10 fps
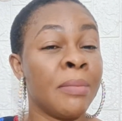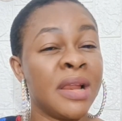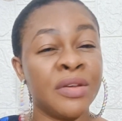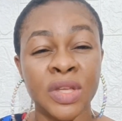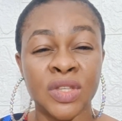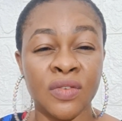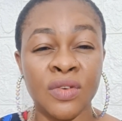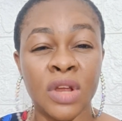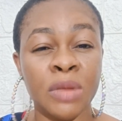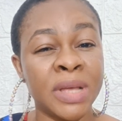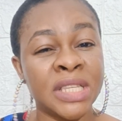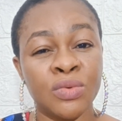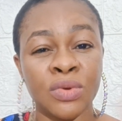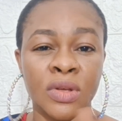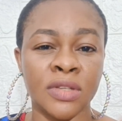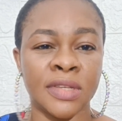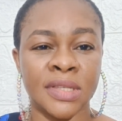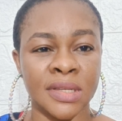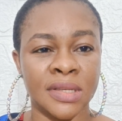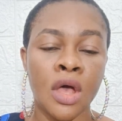by the grace of God, the person will not
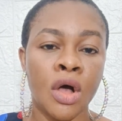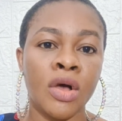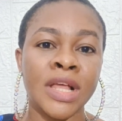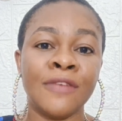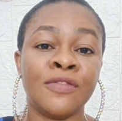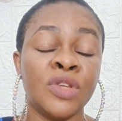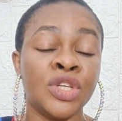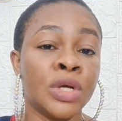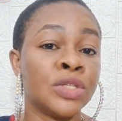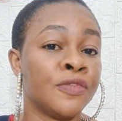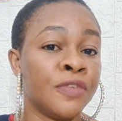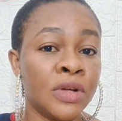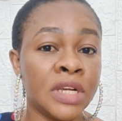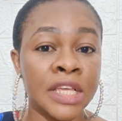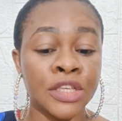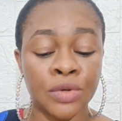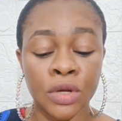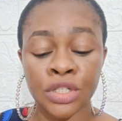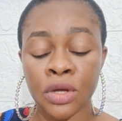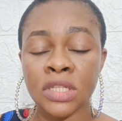succeed. All you have to do is just to follow the
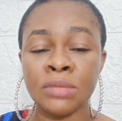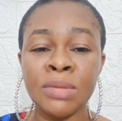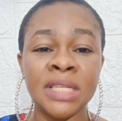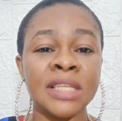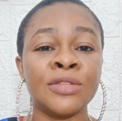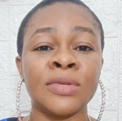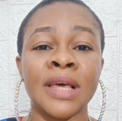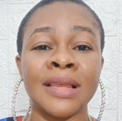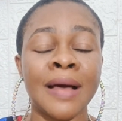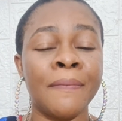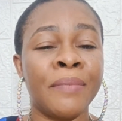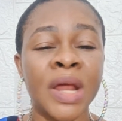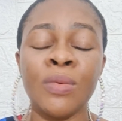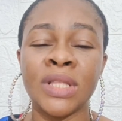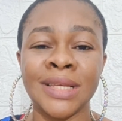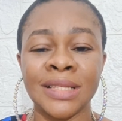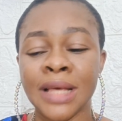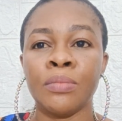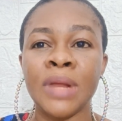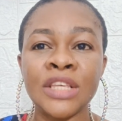instructions, mix it together, pray with it,
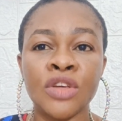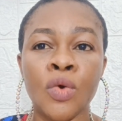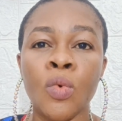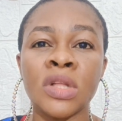place some